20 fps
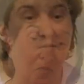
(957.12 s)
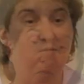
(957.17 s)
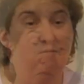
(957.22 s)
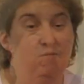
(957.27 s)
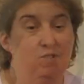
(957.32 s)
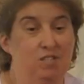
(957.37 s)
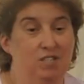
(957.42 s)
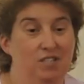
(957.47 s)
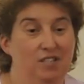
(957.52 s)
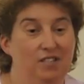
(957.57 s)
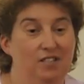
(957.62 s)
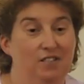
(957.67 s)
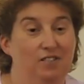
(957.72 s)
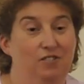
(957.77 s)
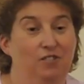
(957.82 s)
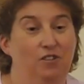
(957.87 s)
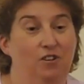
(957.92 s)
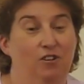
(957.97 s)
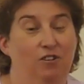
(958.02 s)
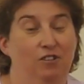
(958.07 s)
When you hit
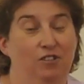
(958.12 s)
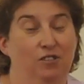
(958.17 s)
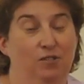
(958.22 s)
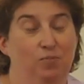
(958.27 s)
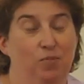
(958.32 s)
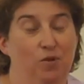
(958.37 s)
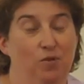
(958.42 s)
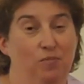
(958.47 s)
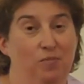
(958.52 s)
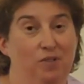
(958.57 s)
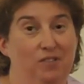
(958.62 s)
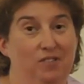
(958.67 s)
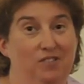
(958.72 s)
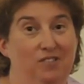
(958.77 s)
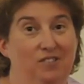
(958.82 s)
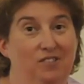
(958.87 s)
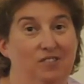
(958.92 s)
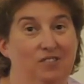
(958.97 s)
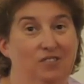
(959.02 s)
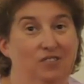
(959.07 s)
your darkest
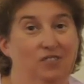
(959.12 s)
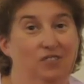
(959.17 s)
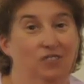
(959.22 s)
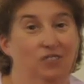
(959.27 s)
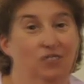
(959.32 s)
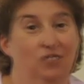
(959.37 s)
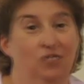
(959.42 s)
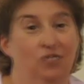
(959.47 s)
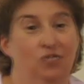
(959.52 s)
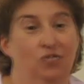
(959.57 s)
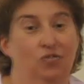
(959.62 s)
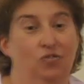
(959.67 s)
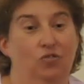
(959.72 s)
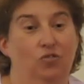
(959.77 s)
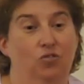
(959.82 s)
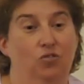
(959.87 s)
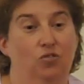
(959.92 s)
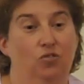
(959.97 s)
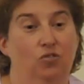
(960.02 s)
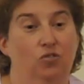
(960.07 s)
moments,
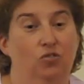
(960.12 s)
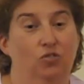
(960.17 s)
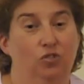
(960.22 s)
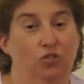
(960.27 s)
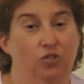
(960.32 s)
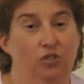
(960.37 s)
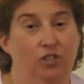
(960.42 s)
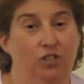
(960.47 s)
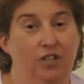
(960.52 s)
turn to